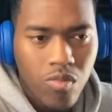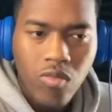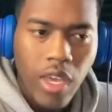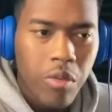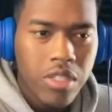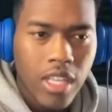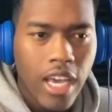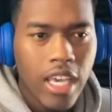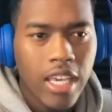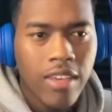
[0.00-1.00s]
they was not
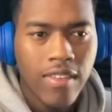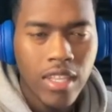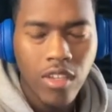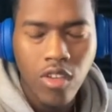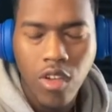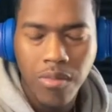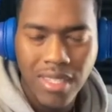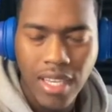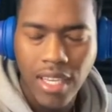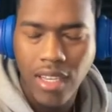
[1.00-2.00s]
even, you know what I'm
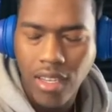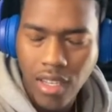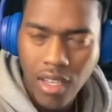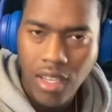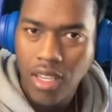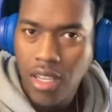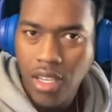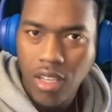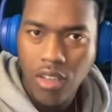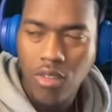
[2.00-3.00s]
saying,
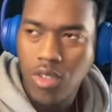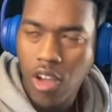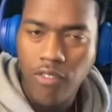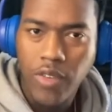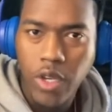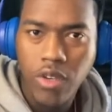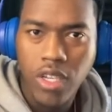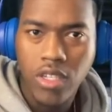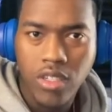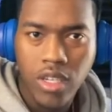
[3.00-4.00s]
it was off duty
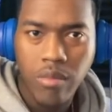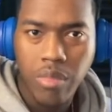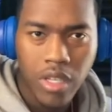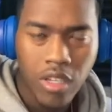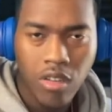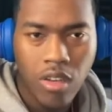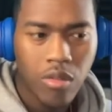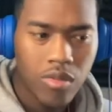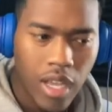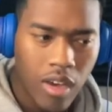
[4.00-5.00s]
and shit, but you know, they
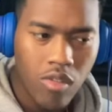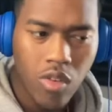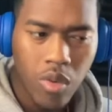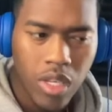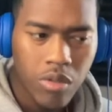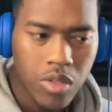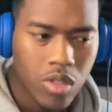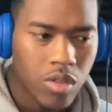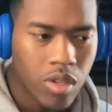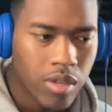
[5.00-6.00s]
was I don't know what they was
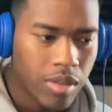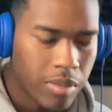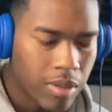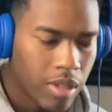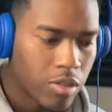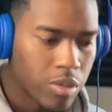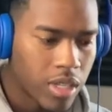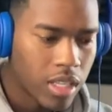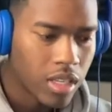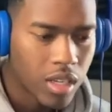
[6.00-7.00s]
doing. Maybe they was
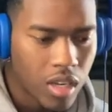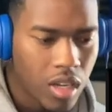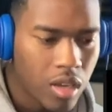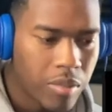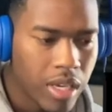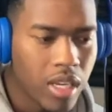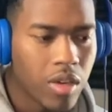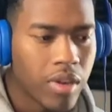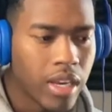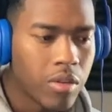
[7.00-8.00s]
protecting the club. But
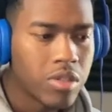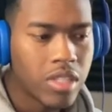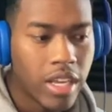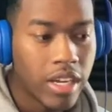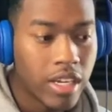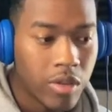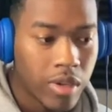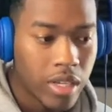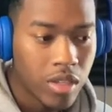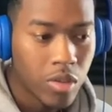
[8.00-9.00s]
anyway, they was there
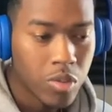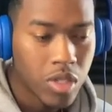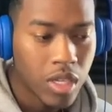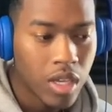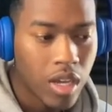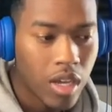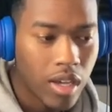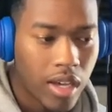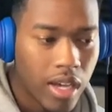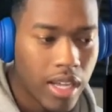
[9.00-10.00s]
anyway, you know what I'm saying?
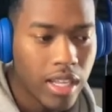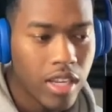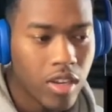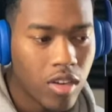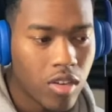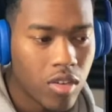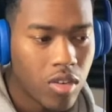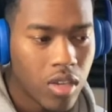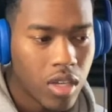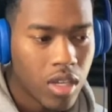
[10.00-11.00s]
I didn't know
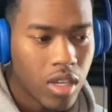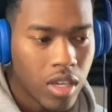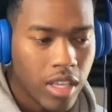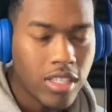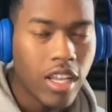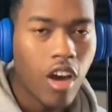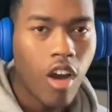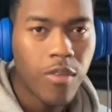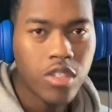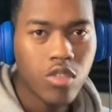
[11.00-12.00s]
they said the
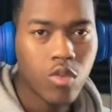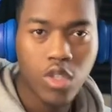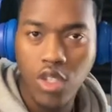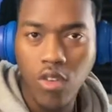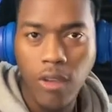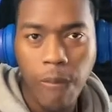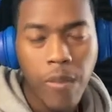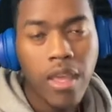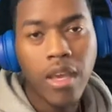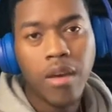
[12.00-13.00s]
officers was shooting,
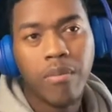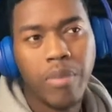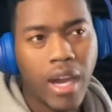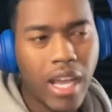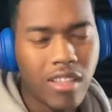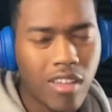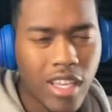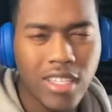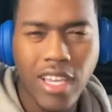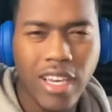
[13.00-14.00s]
but I thought they
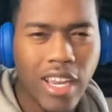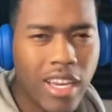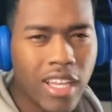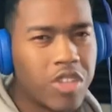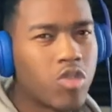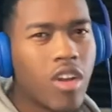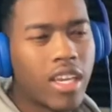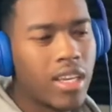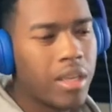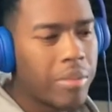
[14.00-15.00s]
said they didn't struck
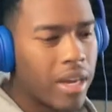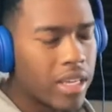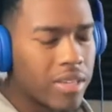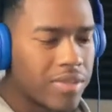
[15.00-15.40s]
anybody.